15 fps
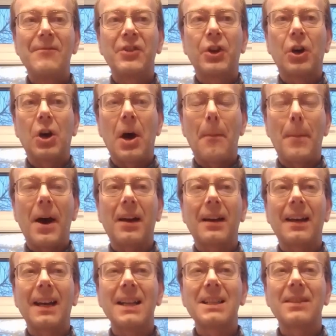Your
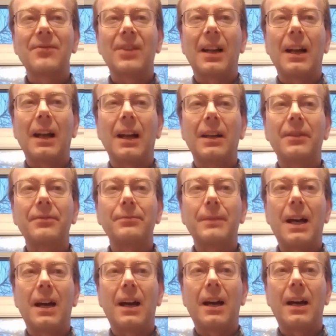pockets full of
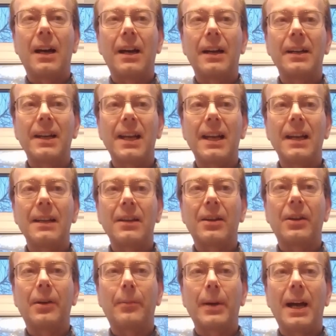money,
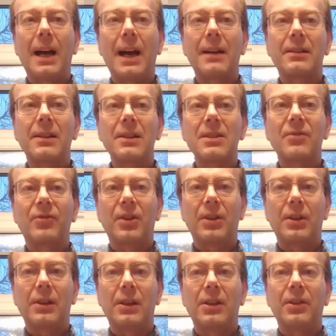your barrels
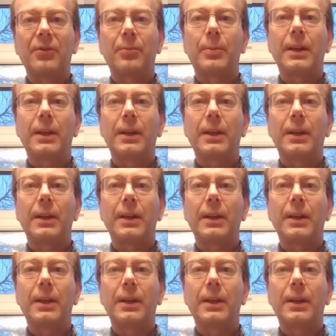full of